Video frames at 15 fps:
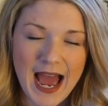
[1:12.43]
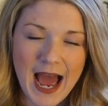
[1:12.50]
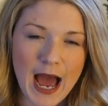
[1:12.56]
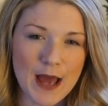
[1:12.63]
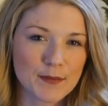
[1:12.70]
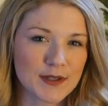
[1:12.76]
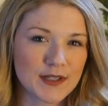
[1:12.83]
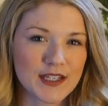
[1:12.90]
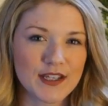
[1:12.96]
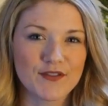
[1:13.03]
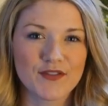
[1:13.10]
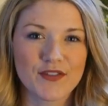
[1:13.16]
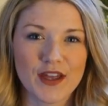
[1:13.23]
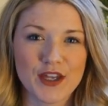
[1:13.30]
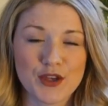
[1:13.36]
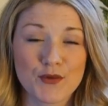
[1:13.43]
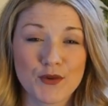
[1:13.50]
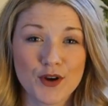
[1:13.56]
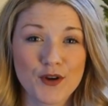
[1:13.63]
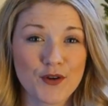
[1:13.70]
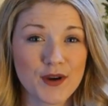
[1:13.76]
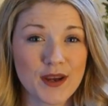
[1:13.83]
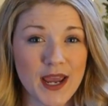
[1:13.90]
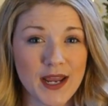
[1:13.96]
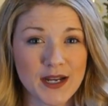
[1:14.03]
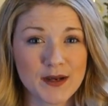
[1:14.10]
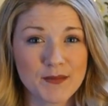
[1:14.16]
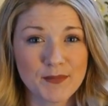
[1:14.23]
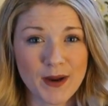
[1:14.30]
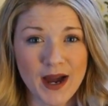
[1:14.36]
I believe that you were
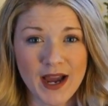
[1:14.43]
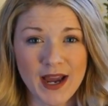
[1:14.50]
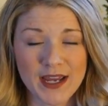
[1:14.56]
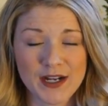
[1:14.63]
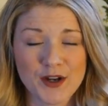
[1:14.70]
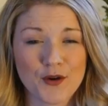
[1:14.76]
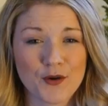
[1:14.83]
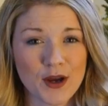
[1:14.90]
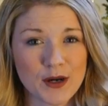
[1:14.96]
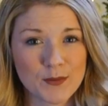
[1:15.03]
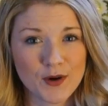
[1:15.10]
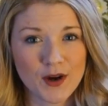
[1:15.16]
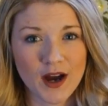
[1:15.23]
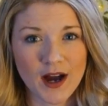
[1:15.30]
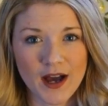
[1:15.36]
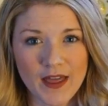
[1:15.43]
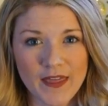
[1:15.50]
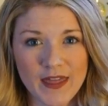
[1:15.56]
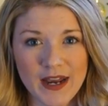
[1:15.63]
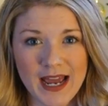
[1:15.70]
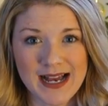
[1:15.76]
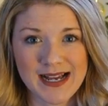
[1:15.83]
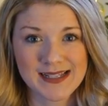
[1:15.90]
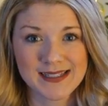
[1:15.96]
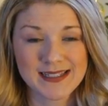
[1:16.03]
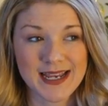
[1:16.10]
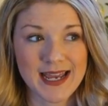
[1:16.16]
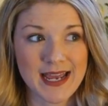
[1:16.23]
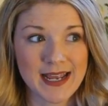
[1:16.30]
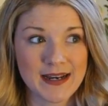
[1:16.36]
created by an incredible God that
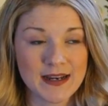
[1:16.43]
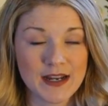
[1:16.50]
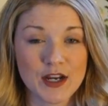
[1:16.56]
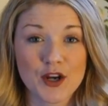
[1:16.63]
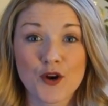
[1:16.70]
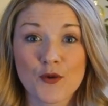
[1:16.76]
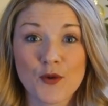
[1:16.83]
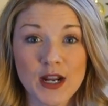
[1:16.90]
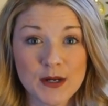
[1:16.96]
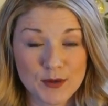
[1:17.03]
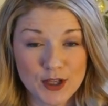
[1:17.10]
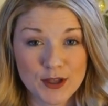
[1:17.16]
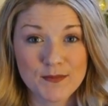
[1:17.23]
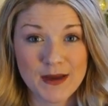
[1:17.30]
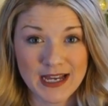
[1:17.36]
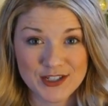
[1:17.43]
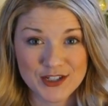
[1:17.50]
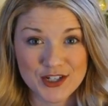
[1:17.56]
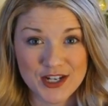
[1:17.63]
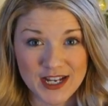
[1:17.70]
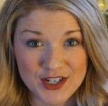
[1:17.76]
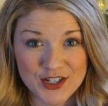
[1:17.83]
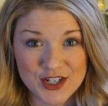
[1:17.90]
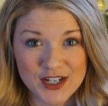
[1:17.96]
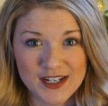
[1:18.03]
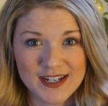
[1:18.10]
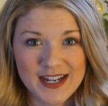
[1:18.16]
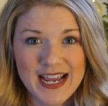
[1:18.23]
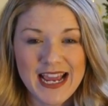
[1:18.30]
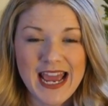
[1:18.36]
has an incredible
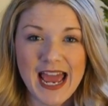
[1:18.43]
imagination.